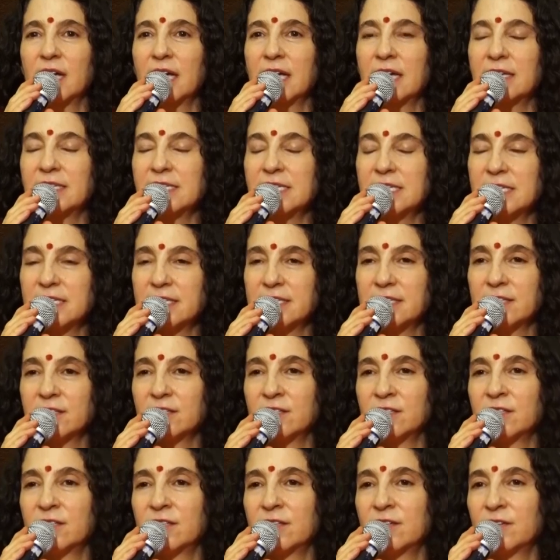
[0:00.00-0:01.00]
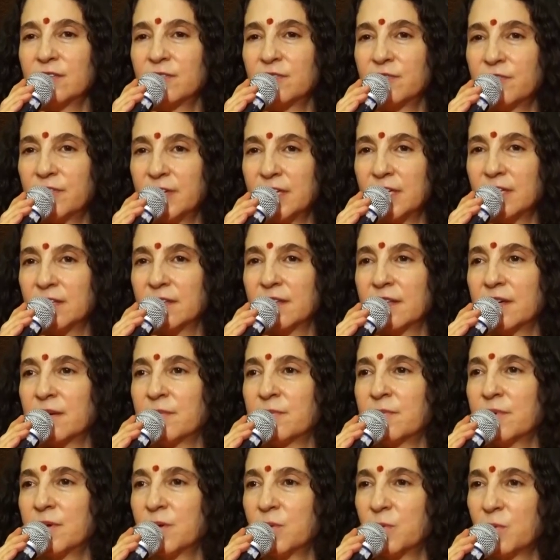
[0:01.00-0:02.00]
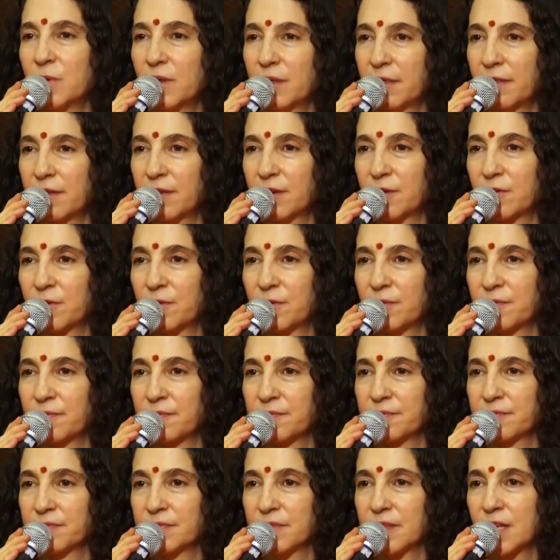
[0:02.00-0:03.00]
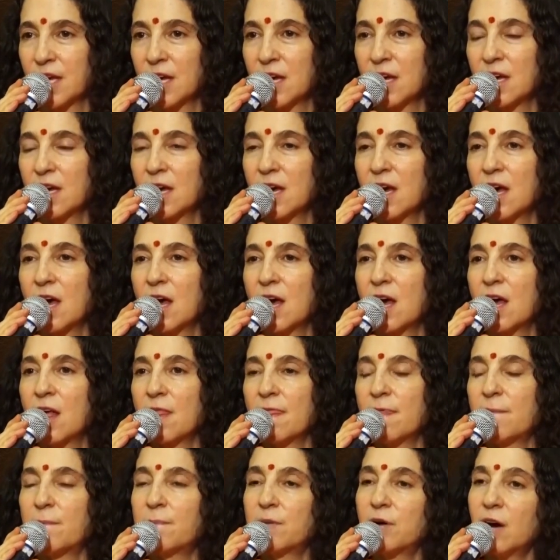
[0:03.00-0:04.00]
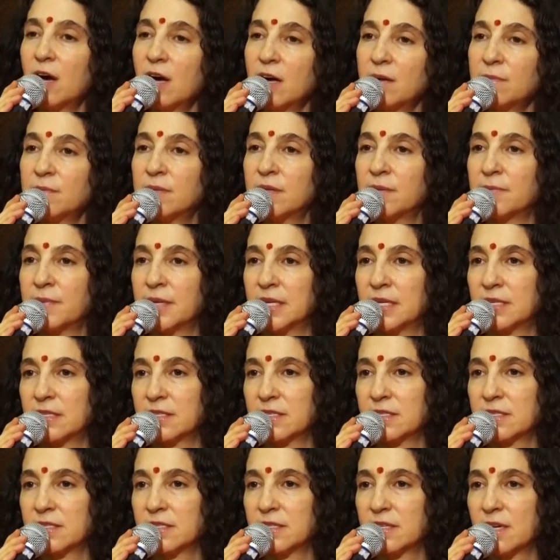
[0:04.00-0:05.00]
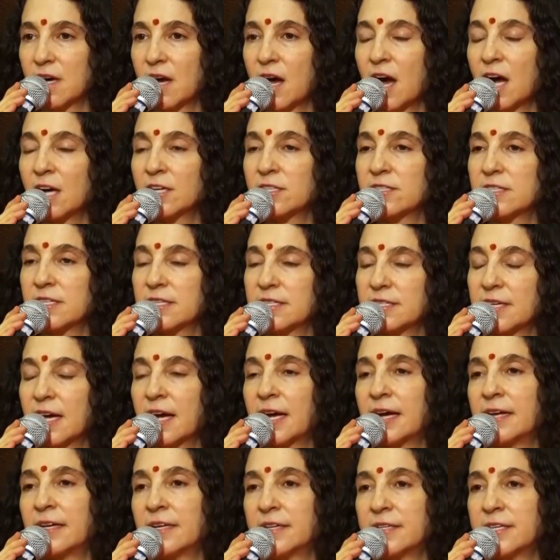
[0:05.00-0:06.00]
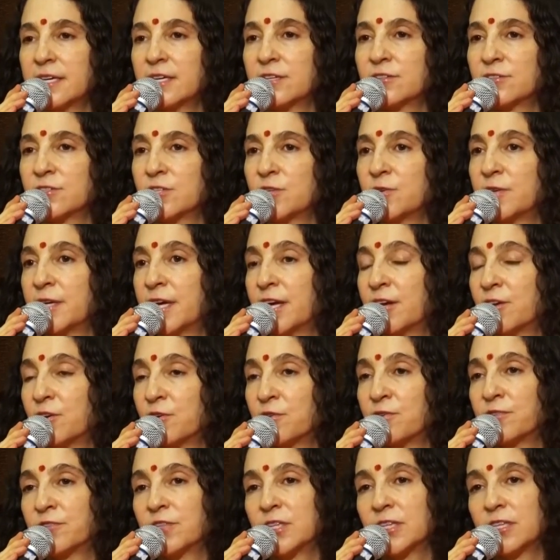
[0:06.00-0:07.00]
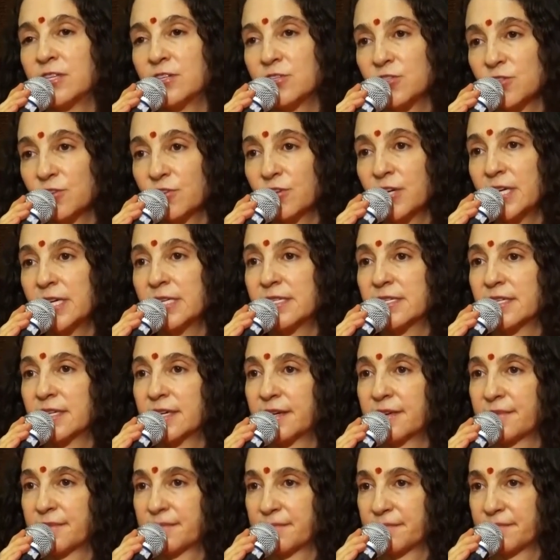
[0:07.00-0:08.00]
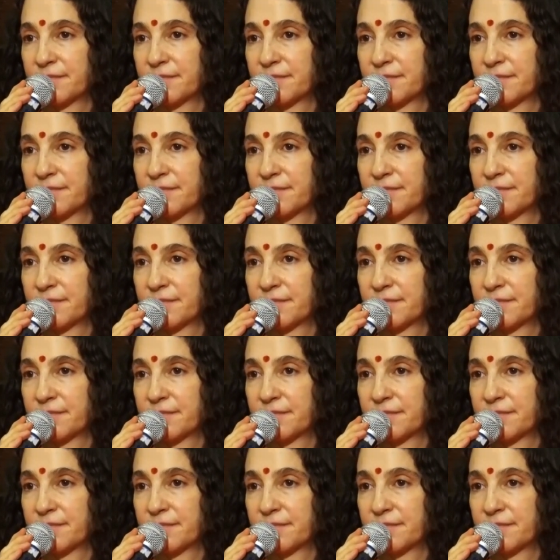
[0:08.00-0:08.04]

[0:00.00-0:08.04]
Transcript: can still feel them with you. The problem is, our society tells you to get over it, that you're crazy.